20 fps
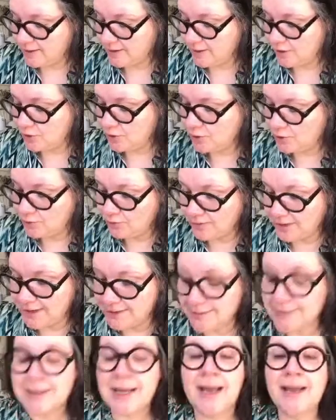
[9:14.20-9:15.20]
you don't
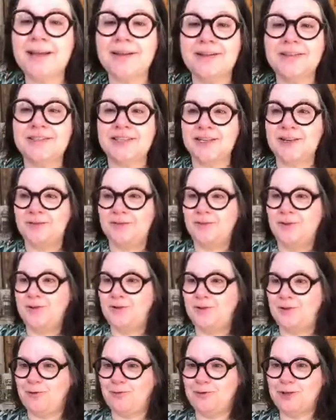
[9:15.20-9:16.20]
get sales if you
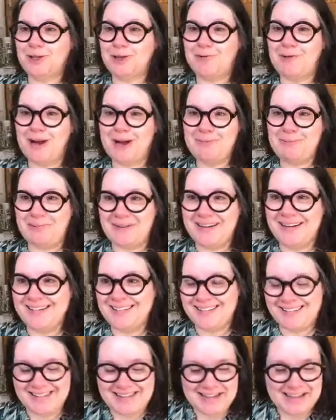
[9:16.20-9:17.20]
don't show up.
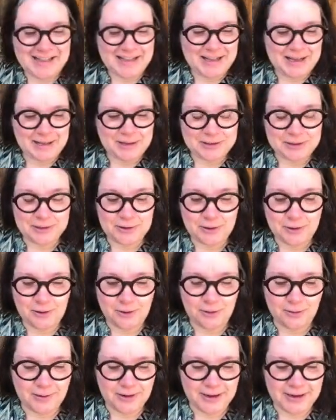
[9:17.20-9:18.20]

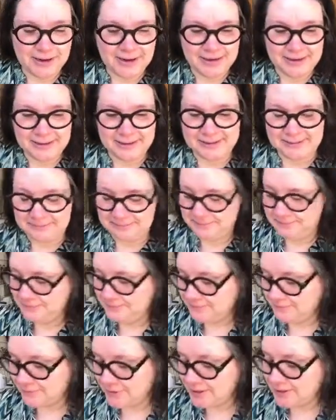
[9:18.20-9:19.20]
So
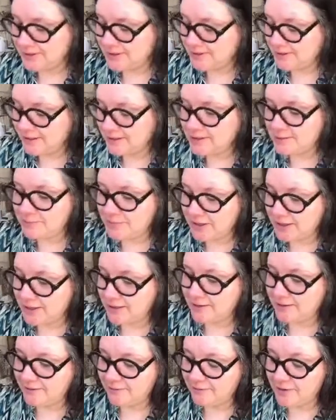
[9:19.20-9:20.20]
it's
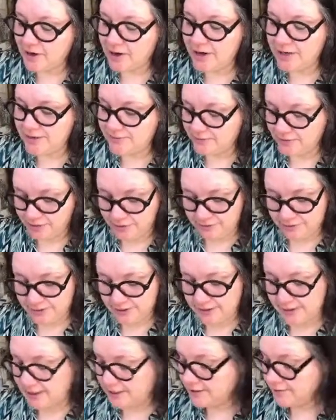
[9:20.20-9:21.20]
been very difficult,
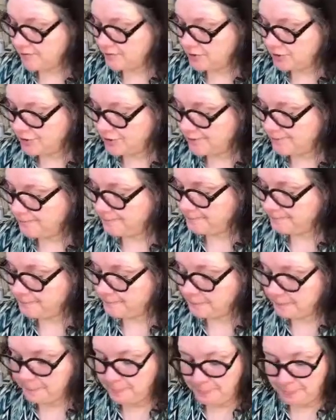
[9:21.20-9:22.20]
that's for sure.
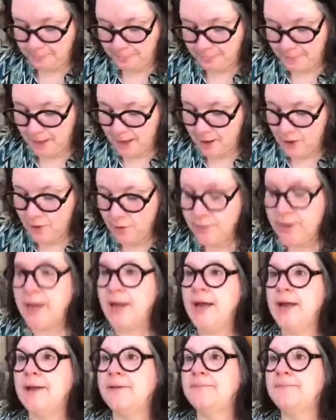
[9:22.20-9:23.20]

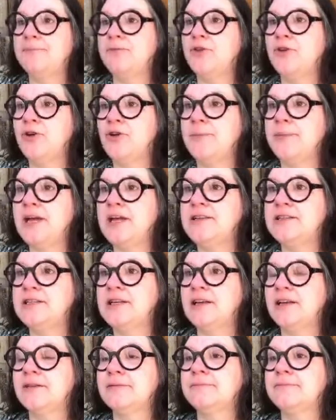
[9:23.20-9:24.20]
Okay, you're
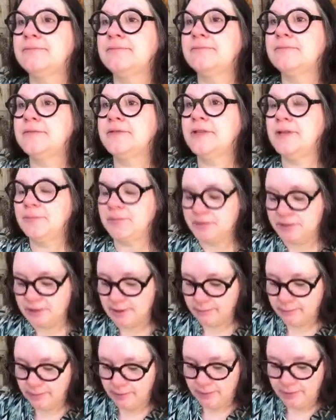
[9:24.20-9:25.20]
amazing.
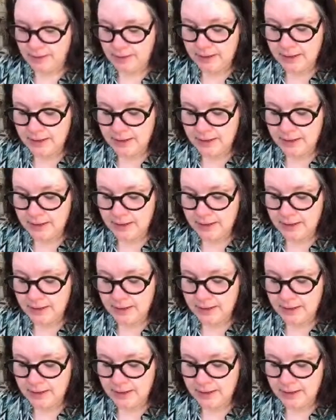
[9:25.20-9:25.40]
Simple.